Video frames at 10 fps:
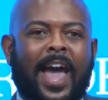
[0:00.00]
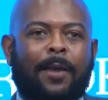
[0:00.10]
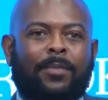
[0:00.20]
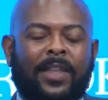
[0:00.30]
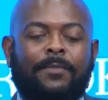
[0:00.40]

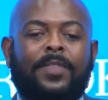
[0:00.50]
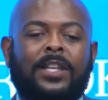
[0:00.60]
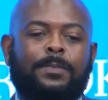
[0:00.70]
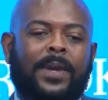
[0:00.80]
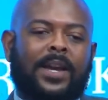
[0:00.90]
I lift
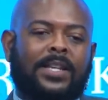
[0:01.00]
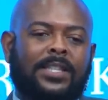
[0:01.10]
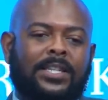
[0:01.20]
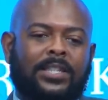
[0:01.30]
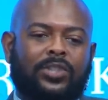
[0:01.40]
this because
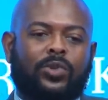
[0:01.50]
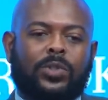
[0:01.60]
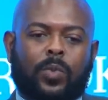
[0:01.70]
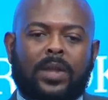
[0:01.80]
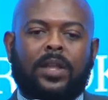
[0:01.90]
this issue
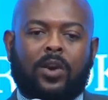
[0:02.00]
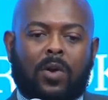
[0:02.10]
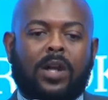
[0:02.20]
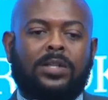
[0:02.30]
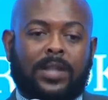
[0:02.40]
is one that
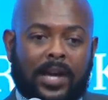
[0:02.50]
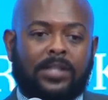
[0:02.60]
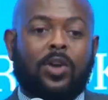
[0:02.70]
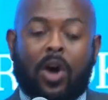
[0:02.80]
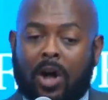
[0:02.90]

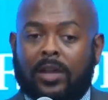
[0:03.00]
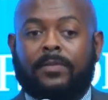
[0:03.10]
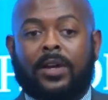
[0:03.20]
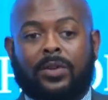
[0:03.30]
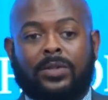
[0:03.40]
cross-cuts all of
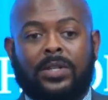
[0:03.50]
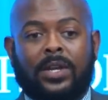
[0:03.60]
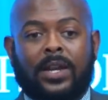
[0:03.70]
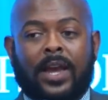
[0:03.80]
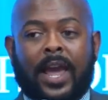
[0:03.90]
those.
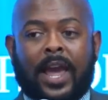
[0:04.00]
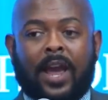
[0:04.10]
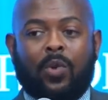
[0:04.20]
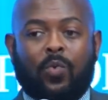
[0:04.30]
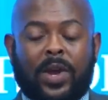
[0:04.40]

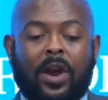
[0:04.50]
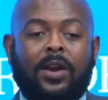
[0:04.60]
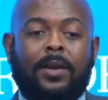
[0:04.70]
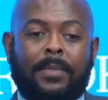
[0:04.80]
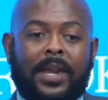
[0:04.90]
And we are
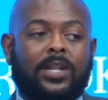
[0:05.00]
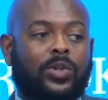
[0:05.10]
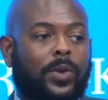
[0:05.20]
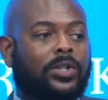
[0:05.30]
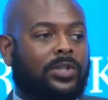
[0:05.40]
committed
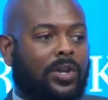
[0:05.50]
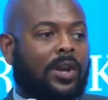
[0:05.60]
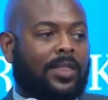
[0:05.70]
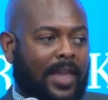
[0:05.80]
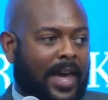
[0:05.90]
to
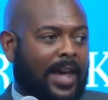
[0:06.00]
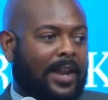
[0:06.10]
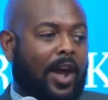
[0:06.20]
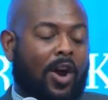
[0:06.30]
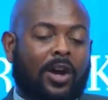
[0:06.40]
ensuring that
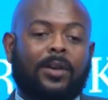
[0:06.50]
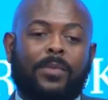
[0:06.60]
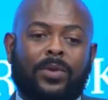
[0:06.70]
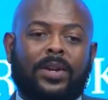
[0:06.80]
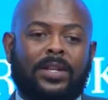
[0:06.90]
our
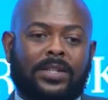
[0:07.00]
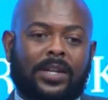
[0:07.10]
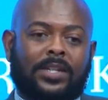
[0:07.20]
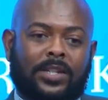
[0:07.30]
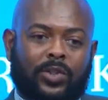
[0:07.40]
communities
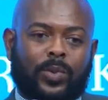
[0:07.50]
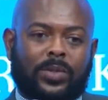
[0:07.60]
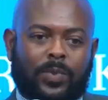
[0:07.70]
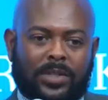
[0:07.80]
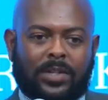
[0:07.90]
and
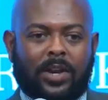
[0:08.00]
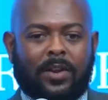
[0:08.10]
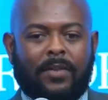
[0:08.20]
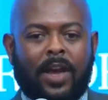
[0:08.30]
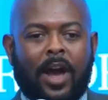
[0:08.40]
constituents we
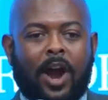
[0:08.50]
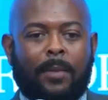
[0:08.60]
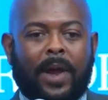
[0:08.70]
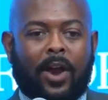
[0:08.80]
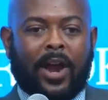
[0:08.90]
serve
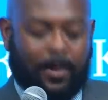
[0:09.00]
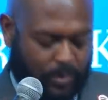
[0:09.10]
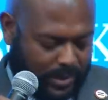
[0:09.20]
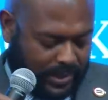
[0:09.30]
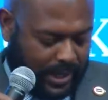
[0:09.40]
are
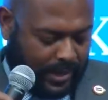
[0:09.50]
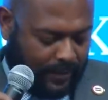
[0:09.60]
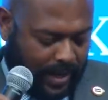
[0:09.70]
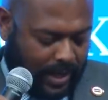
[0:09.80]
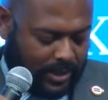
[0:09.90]
able to take
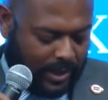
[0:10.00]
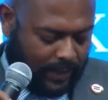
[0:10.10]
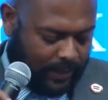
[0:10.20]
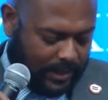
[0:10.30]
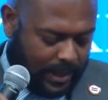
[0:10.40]
advantage
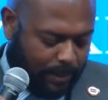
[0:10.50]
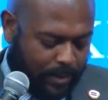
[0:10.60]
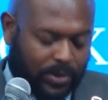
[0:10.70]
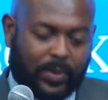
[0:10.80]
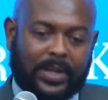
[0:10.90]
of this
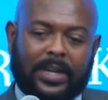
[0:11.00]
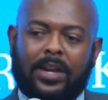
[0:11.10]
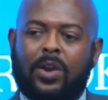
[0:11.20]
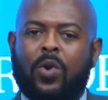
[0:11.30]
opportunity.